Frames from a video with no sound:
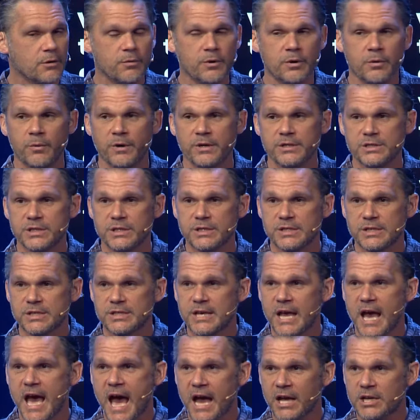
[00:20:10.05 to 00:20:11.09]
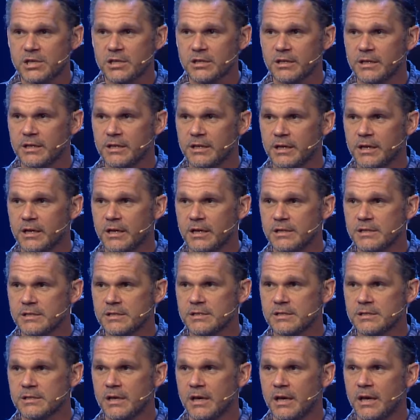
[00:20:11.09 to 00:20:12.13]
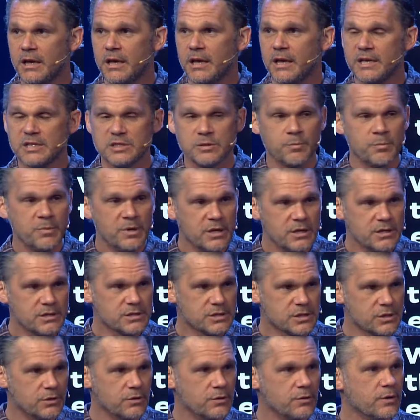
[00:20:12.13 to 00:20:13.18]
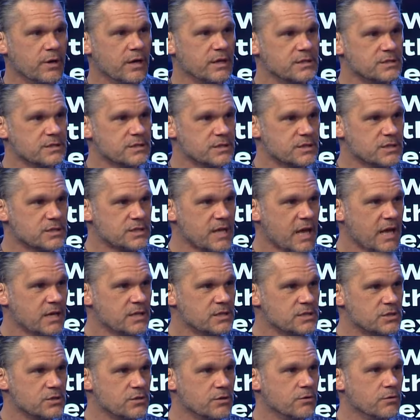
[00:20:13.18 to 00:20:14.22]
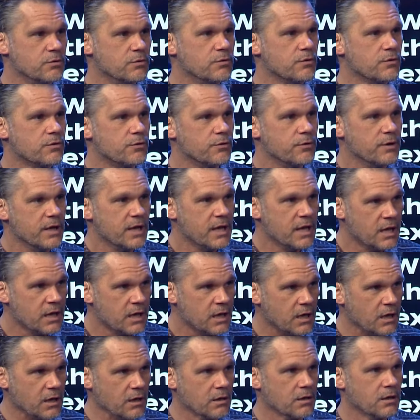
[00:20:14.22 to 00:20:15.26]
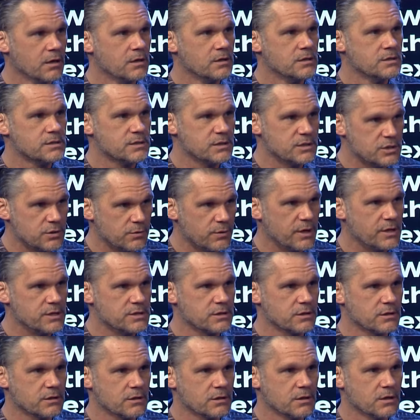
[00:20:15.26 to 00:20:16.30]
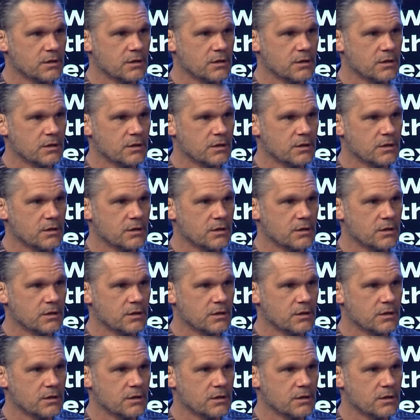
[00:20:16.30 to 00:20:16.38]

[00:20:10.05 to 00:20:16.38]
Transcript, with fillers: when what Jesus actually does is meets you and sustains you through any situation.